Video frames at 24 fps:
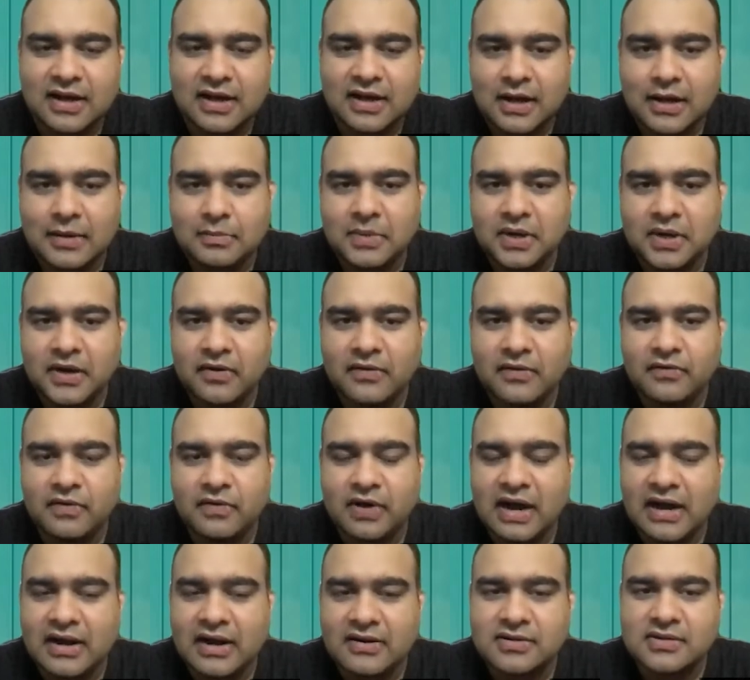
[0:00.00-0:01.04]
above
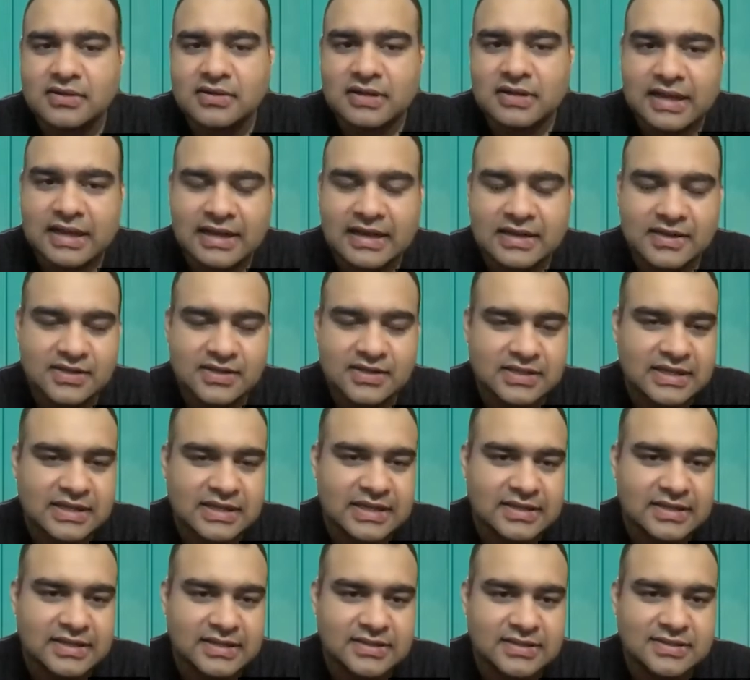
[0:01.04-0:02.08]
are industry
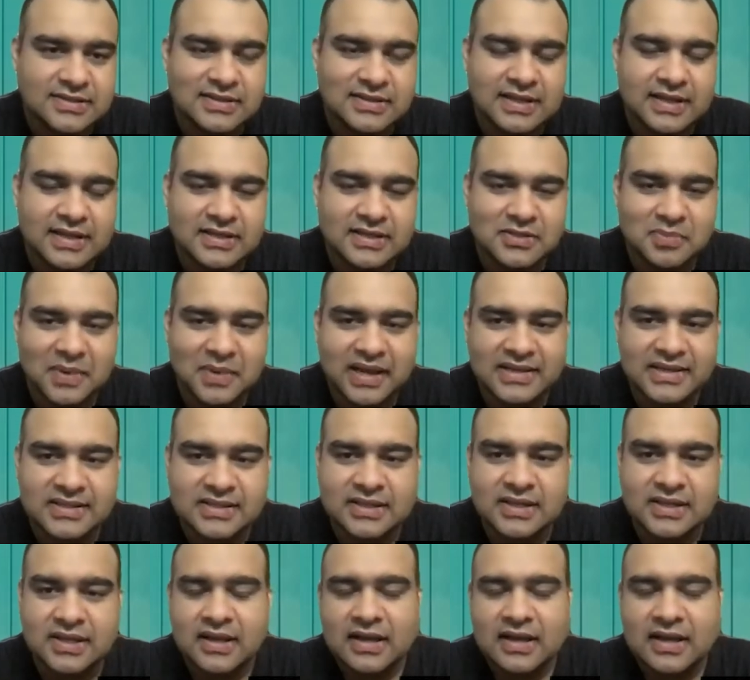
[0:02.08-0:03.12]
leaders in their space